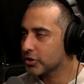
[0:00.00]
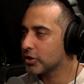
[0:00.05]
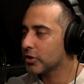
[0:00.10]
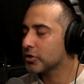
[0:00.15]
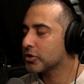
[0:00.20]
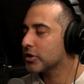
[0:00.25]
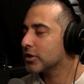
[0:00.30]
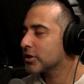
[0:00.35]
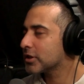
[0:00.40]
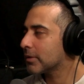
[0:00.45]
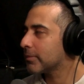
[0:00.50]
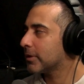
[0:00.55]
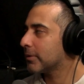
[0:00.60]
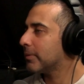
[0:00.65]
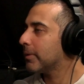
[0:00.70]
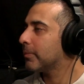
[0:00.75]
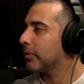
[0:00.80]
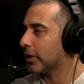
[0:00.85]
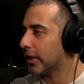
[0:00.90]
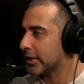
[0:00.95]
so this is something
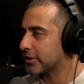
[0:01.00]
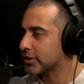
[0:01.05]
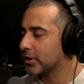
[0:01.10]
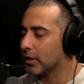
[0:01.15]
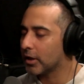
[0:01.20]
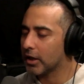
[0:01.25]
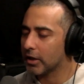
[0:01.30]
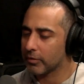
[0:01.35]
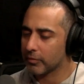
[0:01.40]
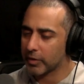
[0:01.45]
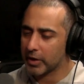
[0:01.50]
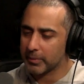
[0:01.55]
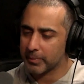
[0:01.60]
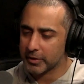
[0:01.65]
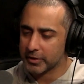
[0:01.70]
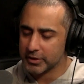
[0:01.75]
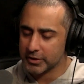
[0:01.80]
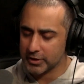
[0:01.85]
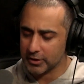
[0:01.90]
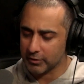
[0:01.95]
people ask. I'll write
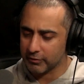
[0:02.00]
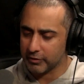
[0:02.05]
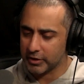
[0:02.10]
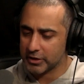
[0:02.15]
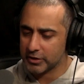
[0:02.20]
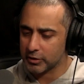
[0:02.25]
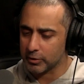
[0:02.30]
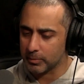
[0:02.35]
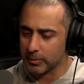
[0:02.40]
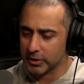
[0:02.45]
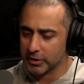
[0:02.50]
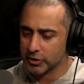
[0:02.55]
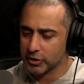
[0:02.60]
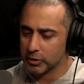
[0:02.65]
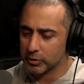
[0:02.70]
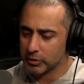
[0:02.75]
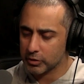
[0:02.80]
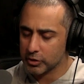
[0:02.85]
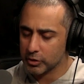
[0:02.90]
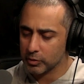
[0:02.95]
about this in the V2, but
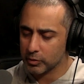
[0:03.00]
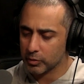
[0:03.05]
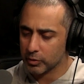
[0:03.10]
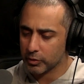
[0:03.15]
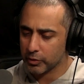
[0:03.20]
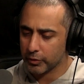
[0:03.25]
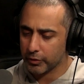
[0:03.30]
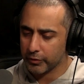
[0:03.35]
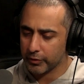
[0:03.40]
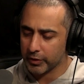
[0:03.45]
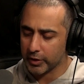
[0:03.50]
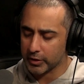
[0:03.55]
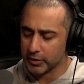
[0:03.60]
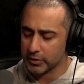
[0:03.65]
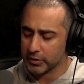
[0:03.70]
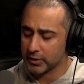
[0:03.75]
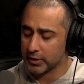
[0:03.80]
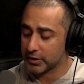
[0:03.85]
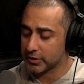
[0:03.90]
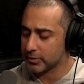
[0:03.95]
two or three
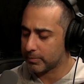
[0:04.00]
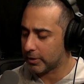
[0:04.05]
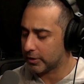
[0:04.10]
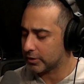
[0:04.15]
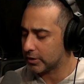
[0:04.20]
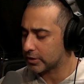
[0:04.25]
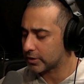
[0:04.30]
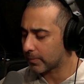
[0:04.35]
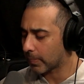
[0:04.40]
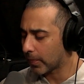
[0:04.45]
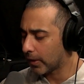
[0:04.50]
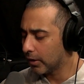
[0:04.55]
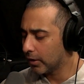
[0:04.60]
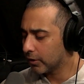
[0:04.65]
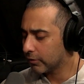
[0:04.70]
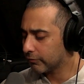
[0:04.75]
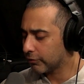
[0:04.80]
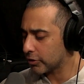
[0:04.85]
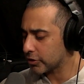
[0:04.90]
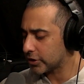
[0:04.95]
things about this.
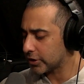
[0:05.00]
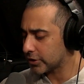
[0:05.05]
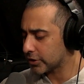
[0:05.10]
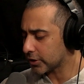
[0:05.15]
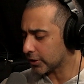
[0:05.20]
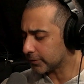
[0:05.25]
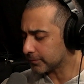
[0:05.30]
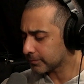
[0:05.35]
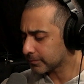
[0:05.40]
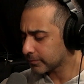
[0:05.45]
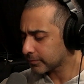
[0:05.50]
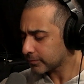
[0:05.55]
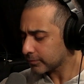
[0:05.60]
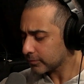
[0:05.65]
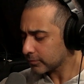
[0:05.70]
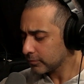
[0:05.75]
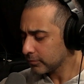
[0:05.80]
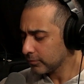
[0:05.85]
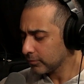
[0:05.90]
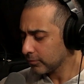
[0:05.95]
First is
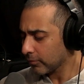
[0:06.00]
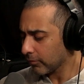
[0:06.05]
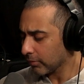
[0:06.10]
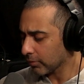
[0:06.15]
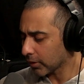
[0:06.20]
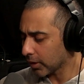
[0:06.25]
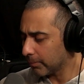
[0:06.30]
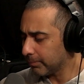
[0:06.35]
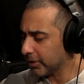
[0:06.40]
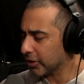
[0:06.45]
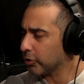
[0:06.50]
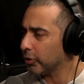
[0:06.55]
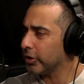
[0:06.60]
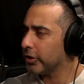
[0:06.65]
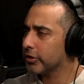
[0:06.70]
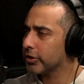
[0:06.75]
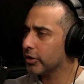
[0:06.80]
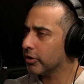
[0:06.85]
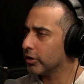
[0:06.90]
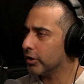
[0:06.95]
Bitcoin
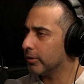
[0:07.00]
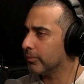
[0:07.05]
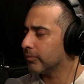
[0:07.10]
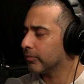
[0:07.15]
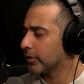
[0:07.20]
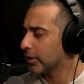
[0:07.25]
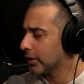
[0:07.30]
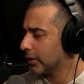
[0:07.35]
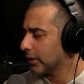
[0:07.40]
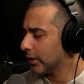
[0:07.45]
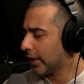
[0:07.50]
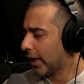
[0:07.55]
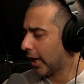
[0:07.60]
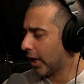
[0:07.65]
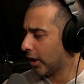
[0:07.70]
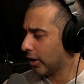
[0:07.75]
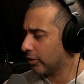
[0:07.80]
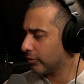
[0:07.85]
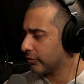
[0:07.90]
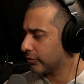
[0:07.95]
and Ethereum
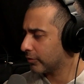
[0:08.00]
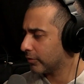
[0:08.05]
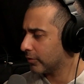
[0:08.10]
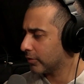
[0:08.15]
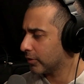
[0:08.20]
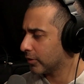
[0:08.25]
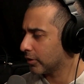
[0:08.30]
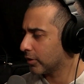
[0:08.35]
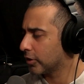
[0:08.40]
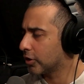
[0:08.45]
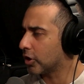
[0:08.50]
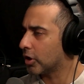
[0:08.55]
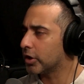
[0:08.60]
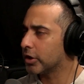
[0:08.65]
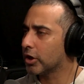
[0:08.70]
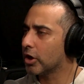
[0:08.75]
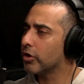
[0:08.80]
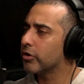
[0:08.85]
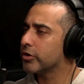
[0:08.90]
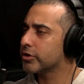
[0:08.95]
have
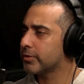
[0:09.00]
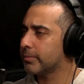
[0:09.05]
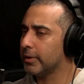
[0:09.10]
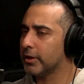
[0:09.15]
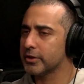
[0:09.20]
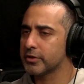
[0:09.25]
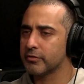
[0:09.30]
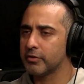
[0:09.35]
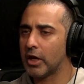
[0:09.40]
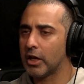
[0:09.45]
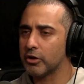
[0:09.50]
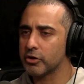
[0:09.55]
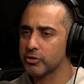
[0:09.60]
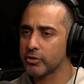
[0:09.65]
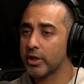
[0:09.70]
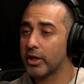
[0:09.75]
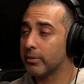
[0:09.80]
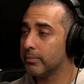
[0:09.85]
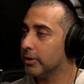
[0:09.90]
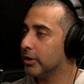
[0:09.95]
guarded hundreds of billions of dollars
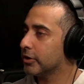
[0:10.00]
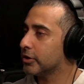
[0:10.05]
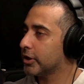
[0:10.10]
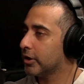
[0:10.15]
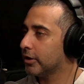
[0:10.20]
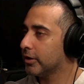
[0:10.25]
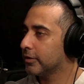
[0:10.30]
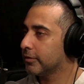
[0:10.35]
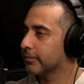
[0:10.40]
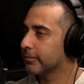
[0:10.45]
without a military,